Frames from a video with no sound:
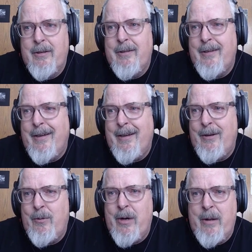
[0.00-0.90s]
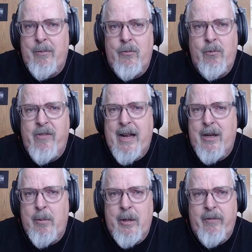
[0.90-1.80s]
when I'm
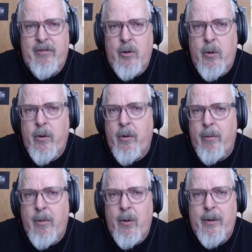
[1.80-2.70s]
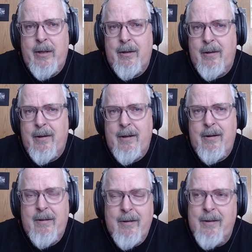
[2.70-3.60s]
vacuuming the floor or mowing the
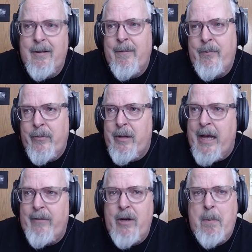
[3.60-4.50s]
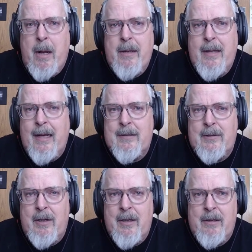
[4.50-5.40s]
lawn. Having a
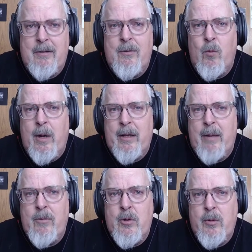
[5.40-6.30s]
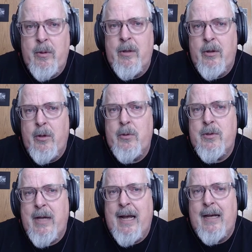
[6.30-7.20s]
podcast on while I'm doing those
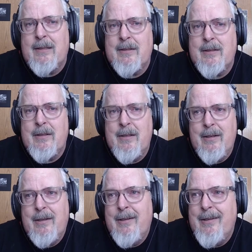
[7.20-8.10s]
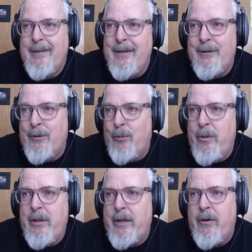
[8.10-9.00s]
tasks is a
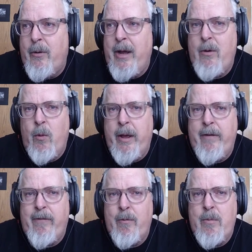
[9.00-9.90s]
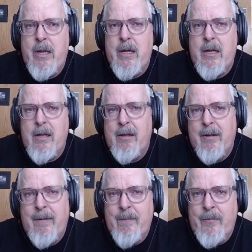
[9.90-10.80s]
really great way for me
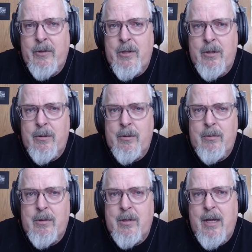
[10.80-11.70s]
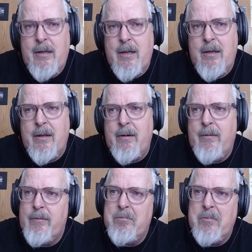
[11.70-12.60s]
to take
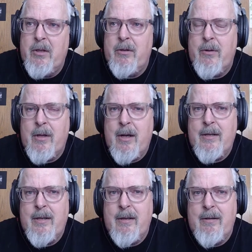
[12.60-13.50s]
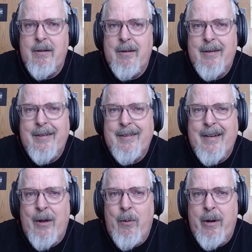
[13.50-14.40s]
in, the content that
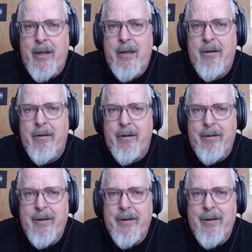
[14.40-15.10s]
I want to hear.